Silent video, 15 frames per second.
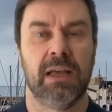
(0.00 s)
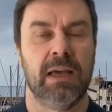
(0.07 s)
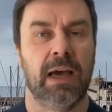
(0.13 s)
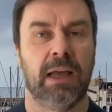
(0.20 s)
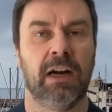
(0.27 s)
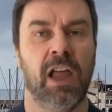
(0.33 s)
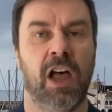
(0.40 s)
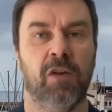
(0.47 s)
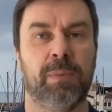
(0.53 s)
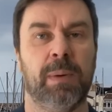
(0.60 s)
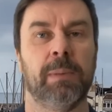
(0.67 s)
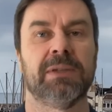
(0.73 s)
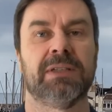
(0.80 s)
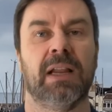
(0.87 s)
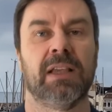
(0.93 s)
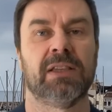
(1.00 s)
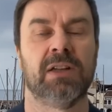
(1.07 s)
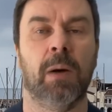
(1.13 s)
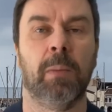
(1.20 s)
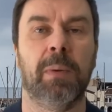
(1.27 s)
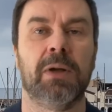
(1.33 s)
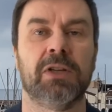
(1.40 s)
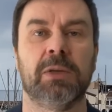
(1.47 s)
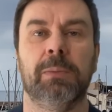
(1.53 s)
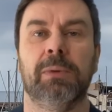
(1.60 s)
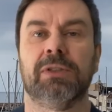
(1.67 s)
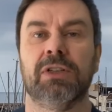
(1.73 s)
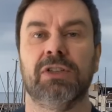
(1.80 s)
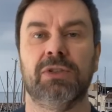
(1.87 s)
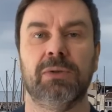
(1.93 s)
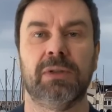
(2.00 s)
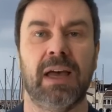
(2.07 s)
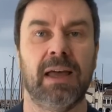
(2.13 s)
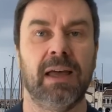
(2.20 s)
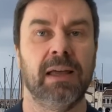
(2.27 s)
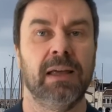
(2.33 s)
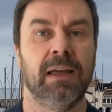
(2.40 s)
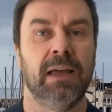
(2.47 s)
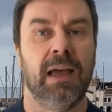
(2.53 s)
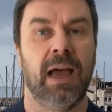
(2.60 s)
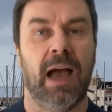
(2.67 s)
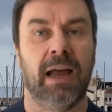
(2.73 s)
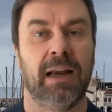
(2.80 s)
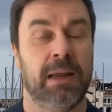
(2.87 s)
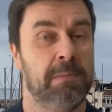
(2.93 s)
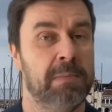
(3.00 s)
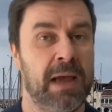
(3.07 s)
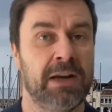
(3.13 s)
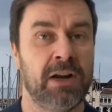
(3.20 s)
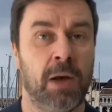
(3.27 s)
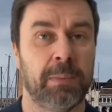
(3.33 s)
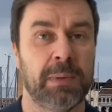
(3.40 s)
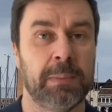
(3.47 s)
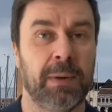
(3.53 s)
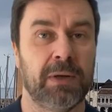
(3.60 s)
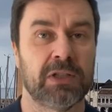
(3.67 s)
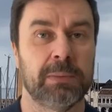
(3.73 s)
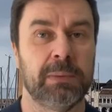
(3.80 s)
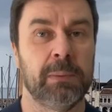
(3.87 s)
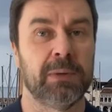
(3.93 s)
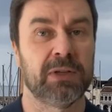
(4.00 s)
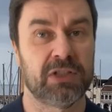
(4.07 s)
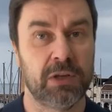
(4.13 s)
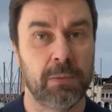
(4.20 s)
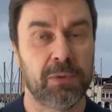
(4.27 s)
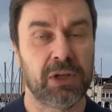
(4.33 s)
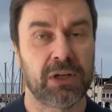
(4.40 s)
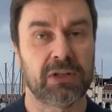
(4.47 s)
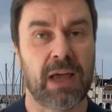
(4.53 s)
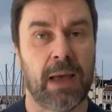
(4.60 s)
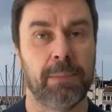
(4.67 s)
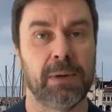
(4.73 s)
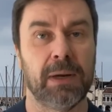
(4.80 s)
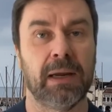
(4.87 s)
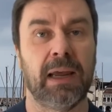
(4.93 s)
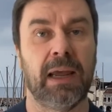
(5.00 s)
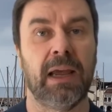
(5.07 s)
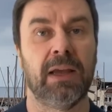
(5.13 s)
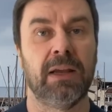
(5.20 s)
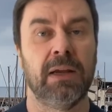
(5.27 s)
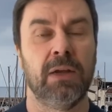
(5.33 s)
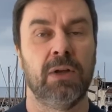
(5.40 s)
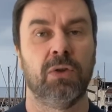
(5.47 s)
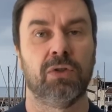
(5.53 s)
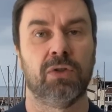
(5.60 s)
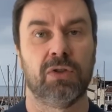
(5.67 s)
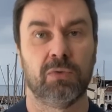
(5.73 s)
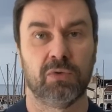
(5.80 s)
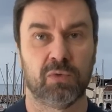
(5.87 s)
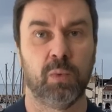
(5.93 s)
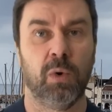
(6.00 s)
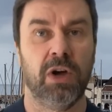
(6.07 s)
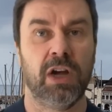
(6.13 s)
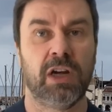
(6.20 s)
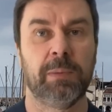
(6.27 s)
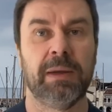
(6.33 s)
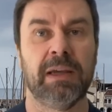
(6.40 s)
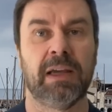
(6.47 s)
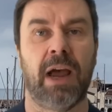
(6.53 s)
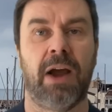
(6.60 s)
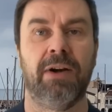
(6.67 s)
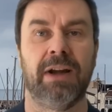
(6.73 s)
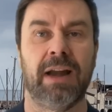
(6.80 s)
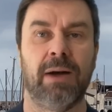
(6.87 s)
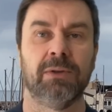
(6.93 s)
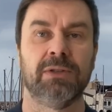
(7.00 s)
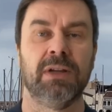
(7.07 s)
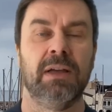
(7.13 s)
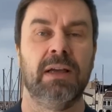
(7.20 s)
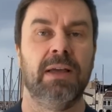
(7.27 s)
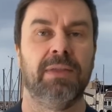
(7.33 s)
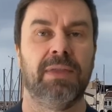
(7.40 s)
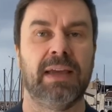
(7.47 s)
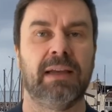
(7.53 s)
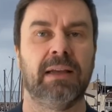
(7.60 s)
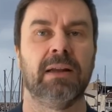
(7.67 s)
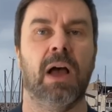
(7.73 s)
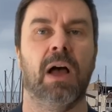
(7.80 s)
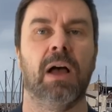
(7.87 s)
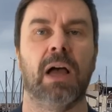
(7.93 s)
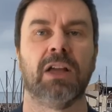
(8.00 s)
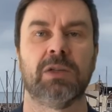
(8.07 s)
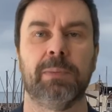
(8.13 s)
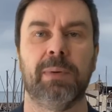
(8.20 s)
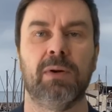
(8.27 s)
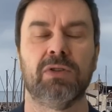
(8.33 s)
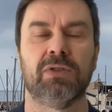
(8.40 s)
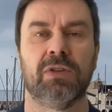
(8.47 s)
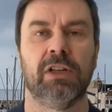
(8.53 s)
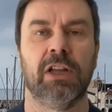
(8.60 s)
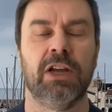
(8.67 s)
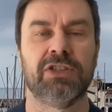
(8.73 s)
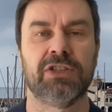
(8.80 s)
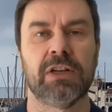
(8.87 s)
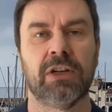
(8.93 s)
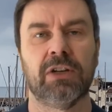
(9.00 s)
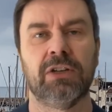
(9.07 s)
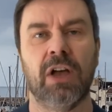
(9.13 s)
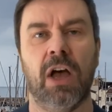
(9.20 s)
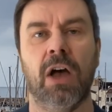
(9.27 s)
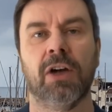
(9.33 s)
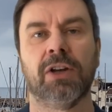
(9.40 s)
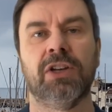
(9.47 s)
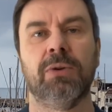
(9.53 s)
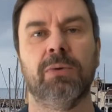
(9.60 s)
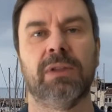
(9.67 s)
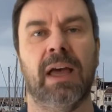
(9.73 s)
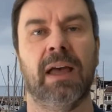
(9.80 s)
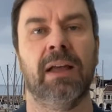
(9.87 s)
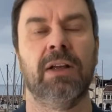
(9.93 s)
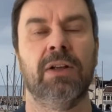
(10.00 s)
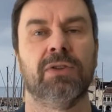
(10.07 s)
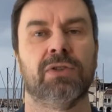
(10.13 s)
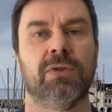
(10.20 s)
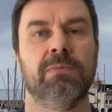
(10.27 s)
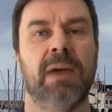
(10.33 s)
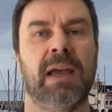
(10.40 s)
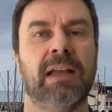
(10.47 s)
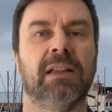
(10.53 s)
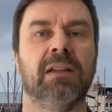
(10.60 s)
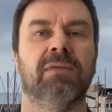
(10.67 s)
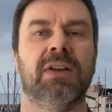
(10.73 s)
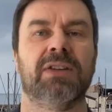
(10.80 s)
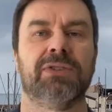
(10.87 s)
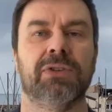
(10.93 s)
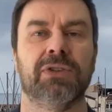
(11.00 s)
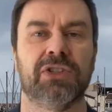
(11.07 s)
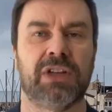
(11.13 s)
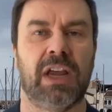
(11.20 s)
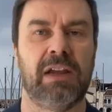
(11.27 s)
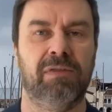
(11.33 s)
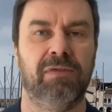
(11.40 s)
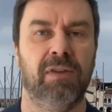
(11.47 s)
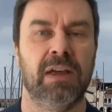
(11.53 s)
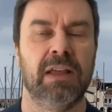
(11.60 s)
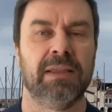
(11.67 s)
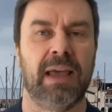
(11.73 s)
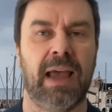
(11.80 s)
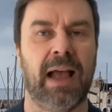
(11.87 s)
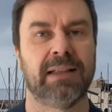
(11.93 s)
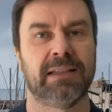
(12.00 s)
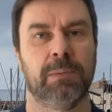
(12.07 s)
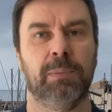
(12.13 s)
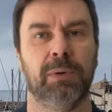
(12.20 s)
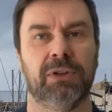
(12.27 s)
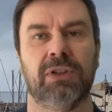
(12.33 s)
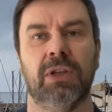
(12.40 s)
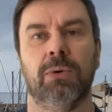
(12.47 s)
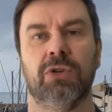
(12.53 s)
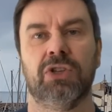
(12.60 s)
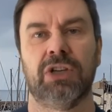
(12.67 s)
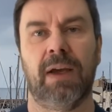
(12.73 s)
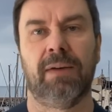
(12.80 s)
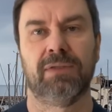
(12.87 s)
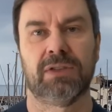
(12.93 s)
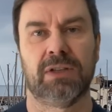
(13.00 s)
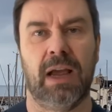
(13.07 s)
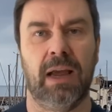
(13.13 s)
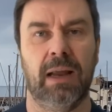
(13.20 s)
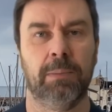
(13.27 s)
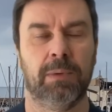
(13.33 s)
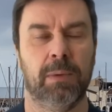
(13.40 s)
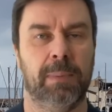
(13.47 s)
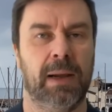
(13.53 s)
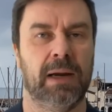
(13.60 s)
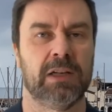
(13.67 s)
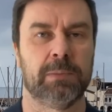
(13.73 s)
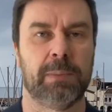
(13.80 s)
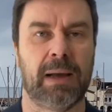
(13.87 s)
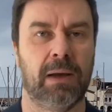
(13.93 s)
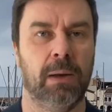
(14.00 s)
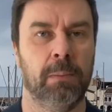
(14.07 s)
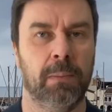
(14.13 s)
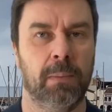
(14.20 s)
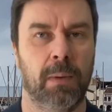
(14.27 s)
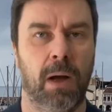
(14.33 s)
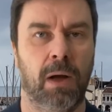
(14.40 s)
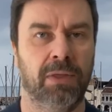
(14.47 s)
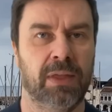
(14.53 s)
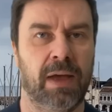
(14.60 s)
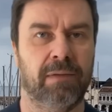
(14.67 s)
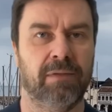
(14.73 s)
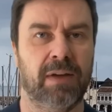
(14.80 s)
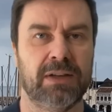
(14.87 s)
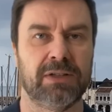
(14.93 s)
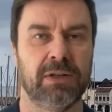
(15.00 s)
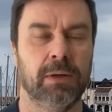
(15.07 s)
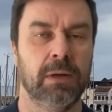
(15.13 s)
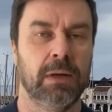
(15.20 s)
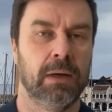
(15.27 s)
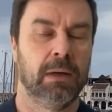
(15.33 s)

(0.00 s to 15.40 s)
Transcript: And a lot of people said it's not possible to do that. And it may not be possible, but something's happening here. There's work being carried out. They can, I suppose Lursing could argue that to make the vessel safe, they had to put those shafts and propellers back on that vessel.